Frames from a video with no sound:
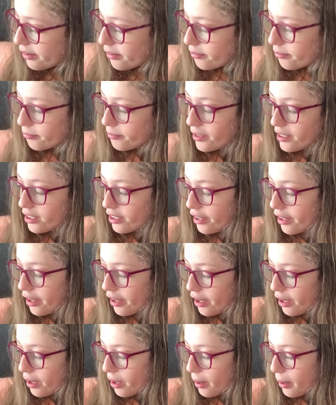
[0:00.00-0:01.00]
really
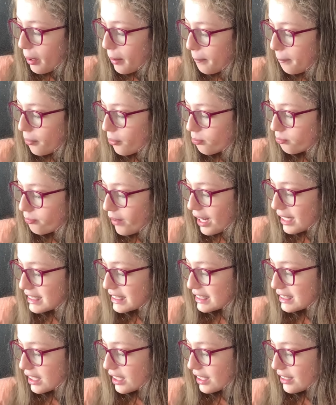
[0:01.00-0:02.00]

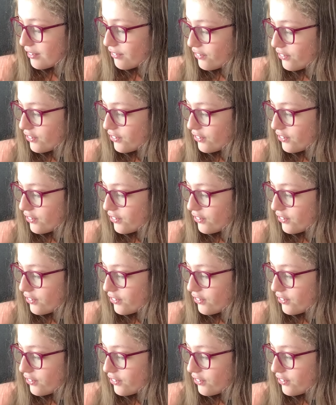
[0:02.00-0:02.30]
impressive.